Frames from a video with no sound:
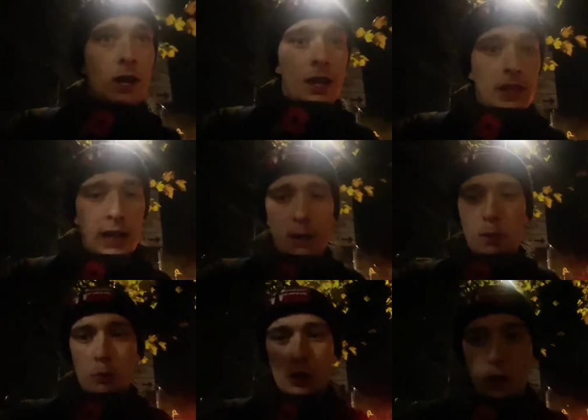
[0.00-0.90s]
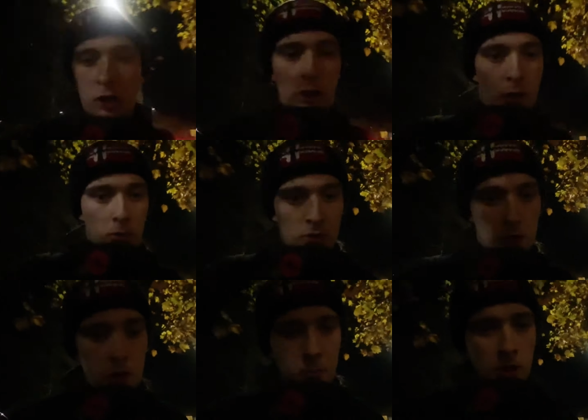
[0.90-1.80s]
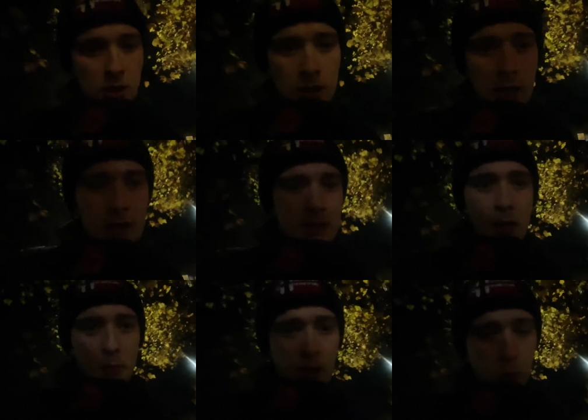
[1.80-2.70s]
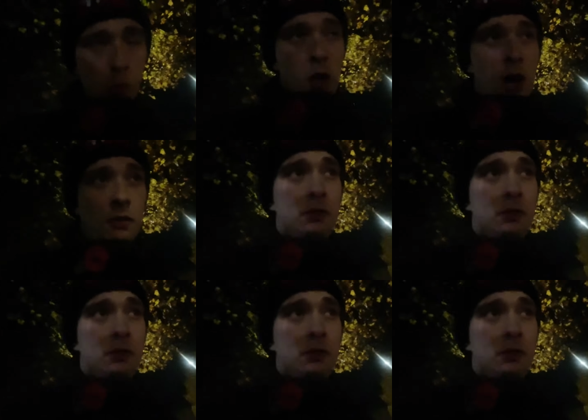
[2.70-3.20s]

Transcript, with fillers: The game I was gonna go to has now been called off